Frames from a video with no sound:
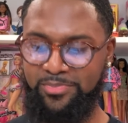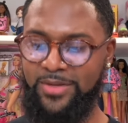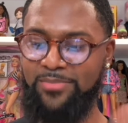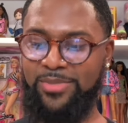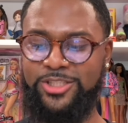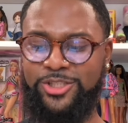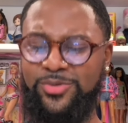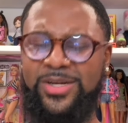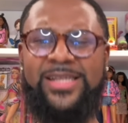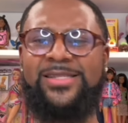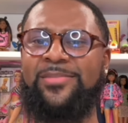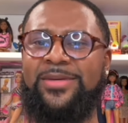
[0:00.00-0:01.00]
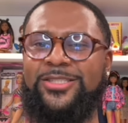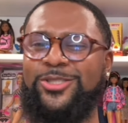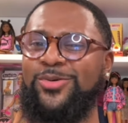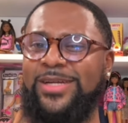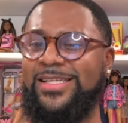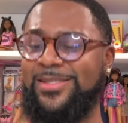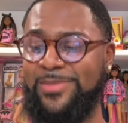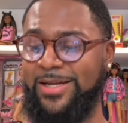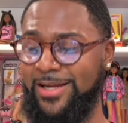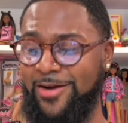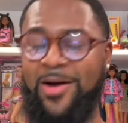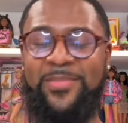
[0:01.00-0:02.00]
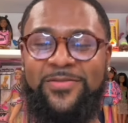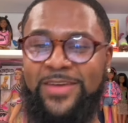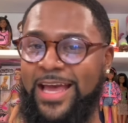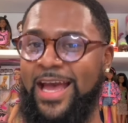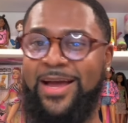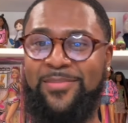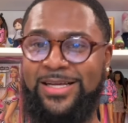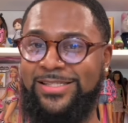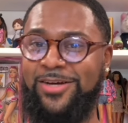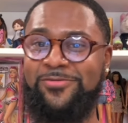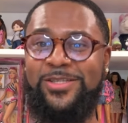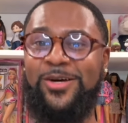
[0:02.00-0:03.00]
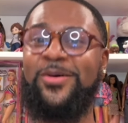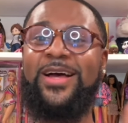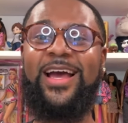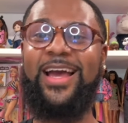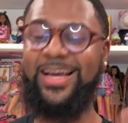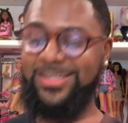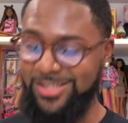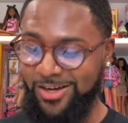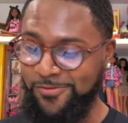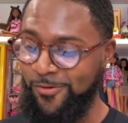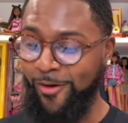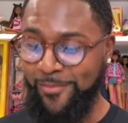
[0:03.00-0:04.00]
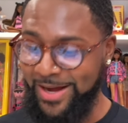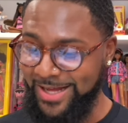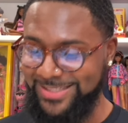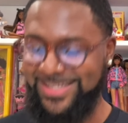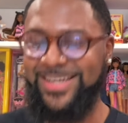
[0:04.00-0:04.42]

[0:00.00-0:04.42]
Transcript: But June is a um, June is a minute ago. I'm even gagging myself. So it took four months.